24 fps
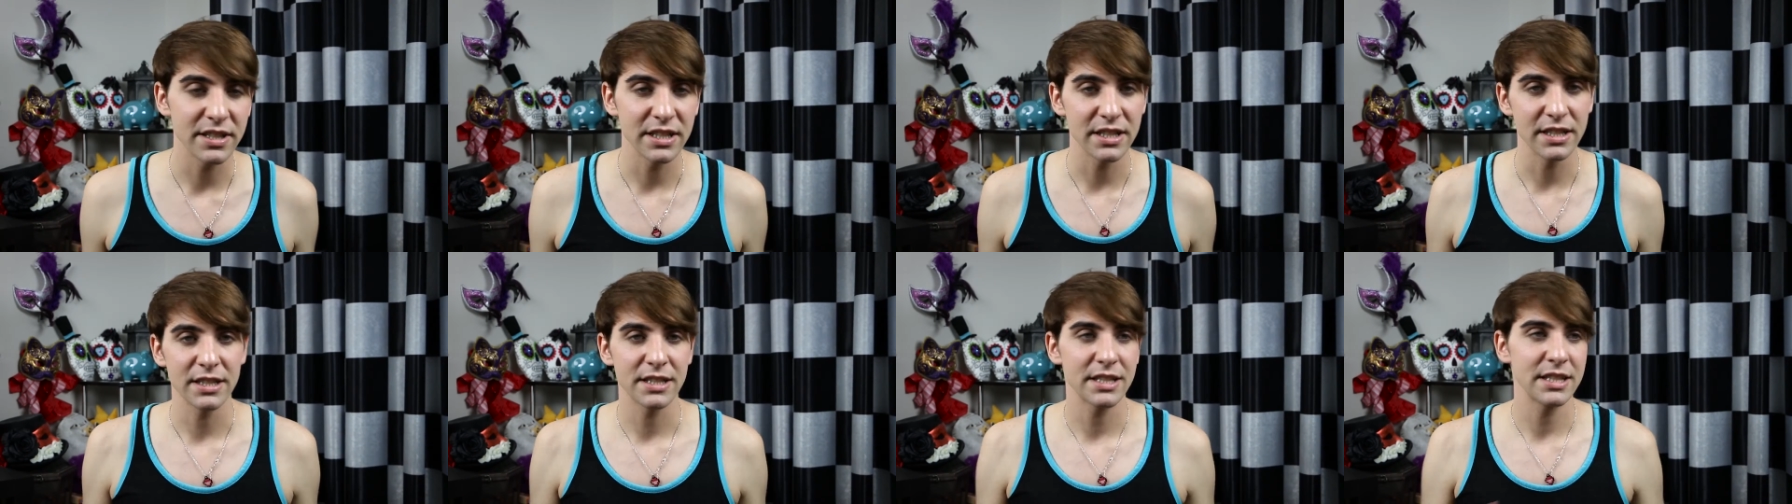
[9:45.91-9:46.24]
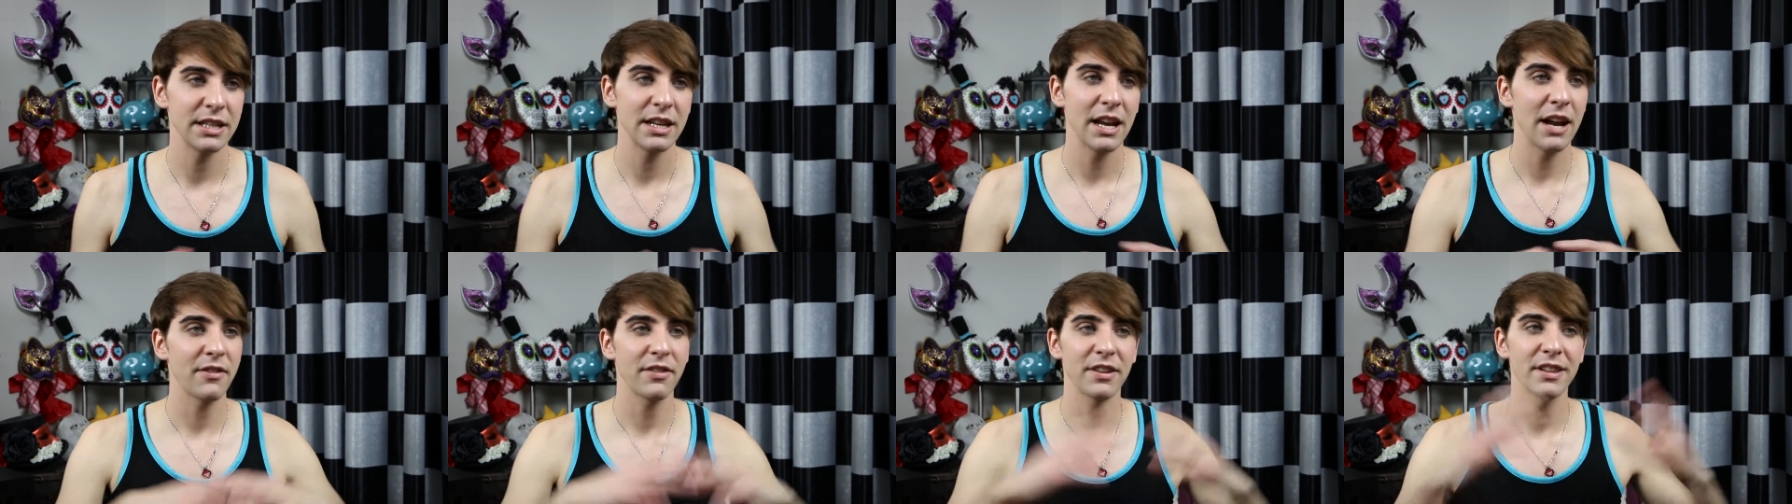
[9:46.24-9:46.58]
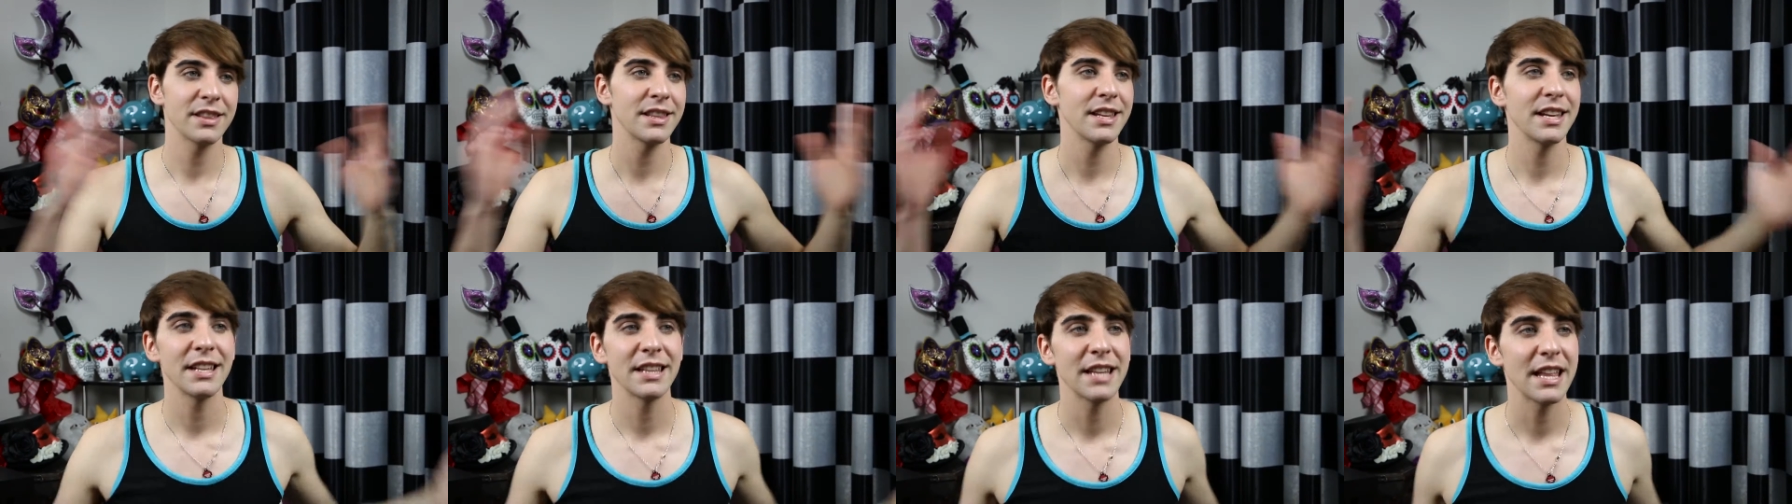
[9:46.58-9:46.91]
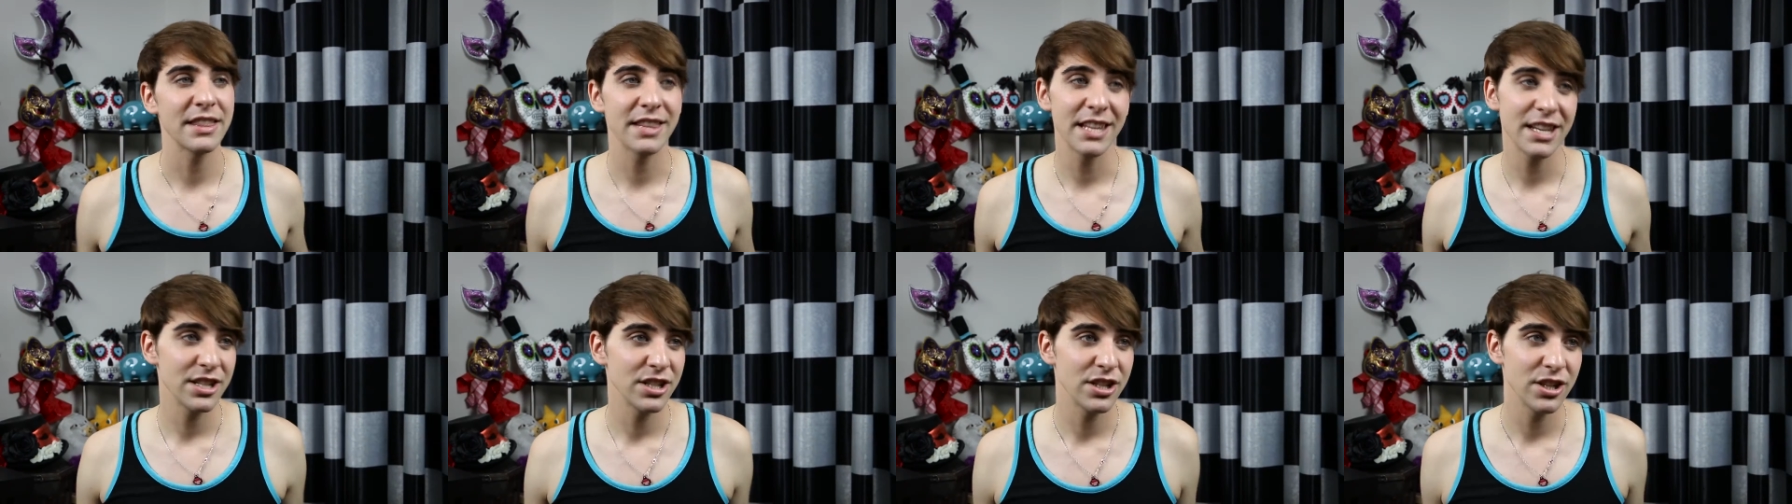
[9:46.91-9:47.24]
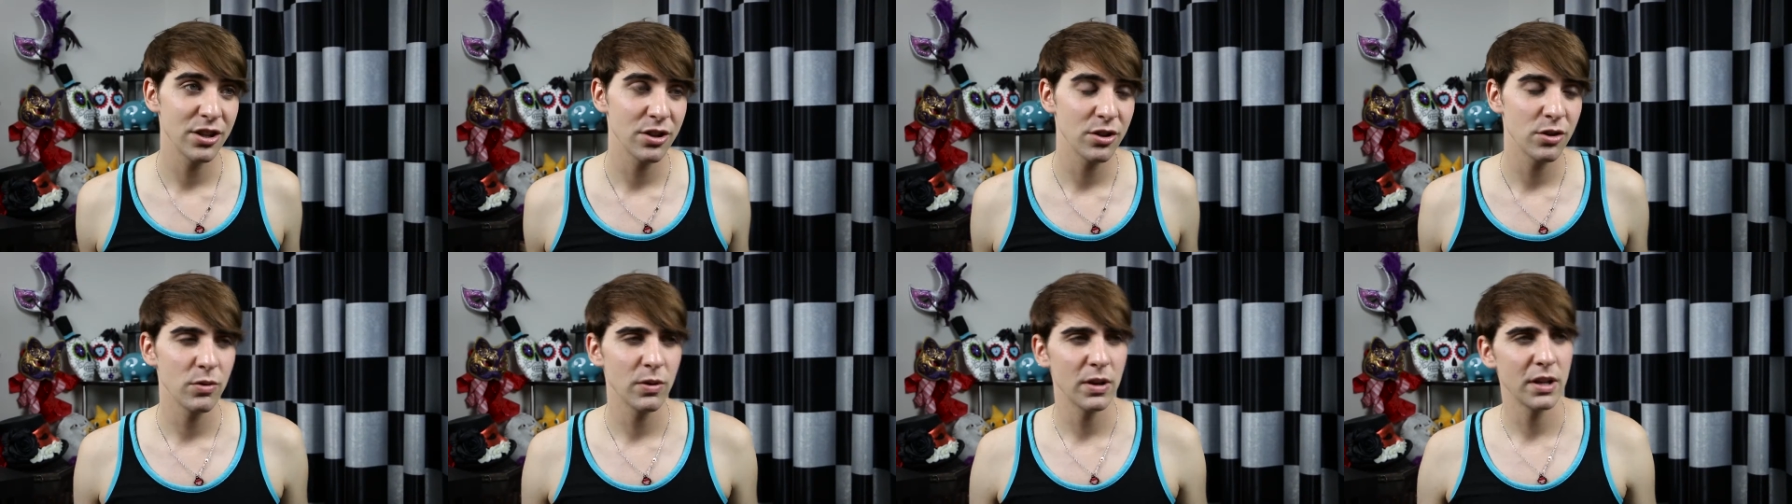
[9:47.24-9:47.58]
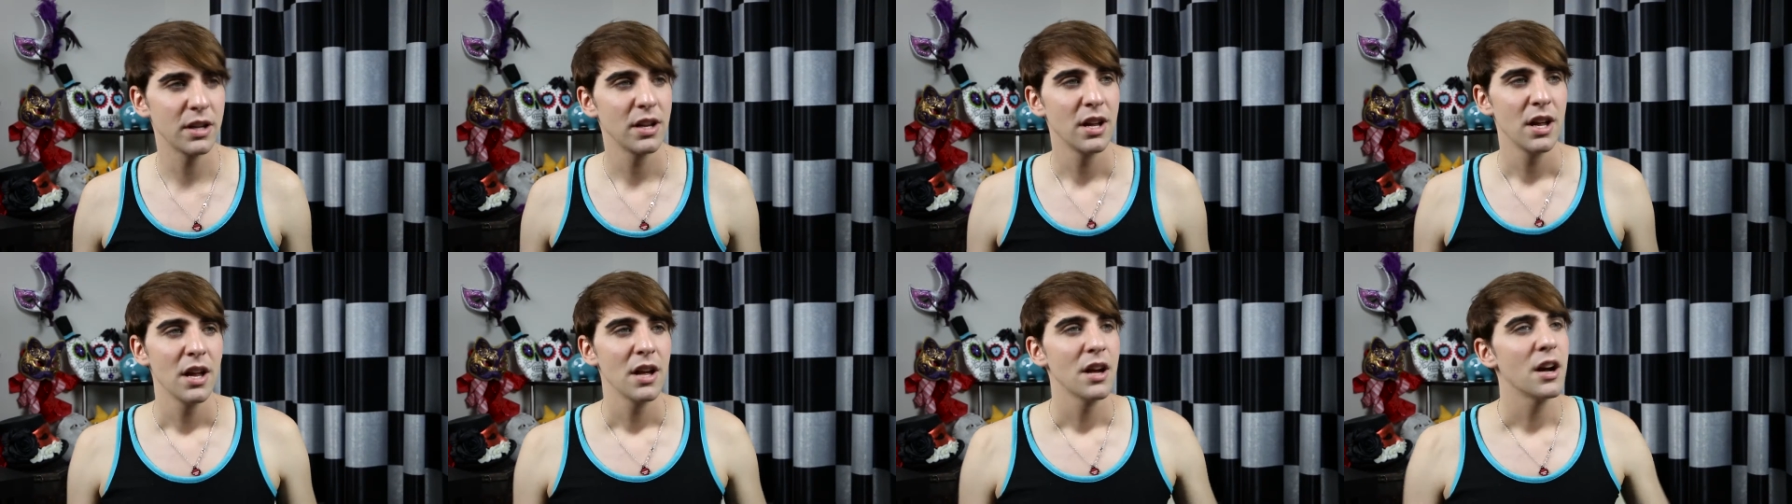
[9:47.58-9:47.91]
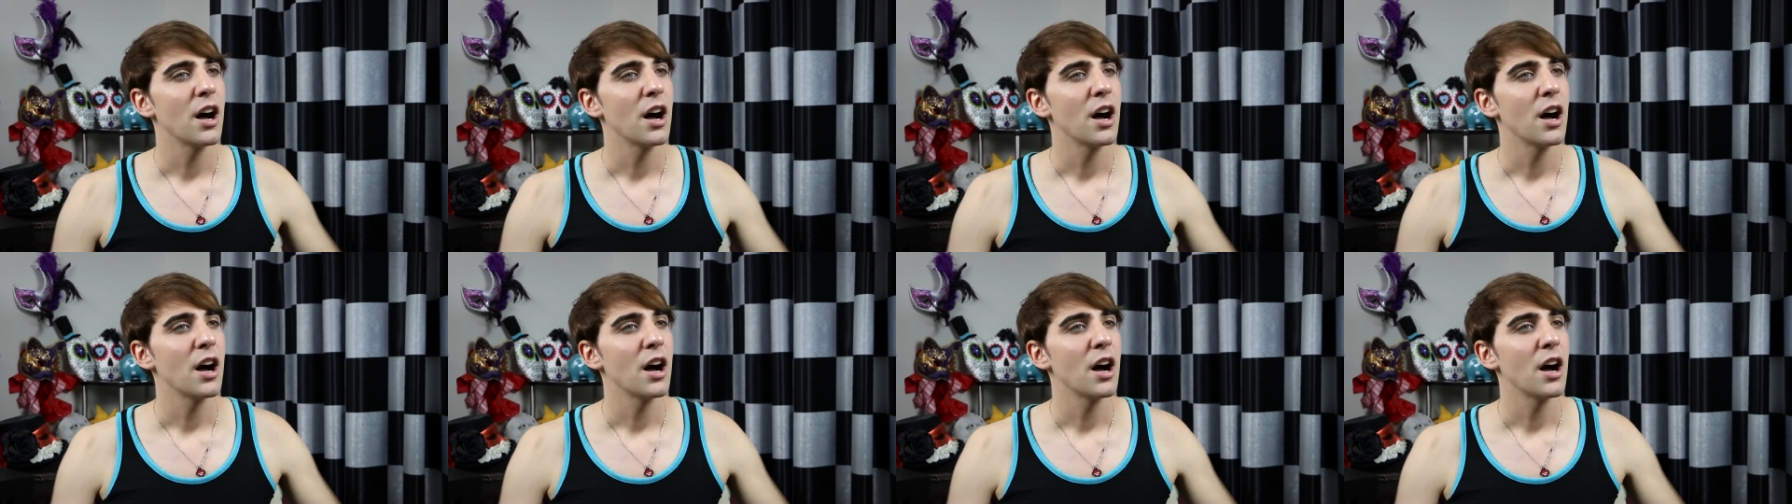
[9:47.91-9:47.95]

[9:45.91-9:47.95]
and see everything that they do and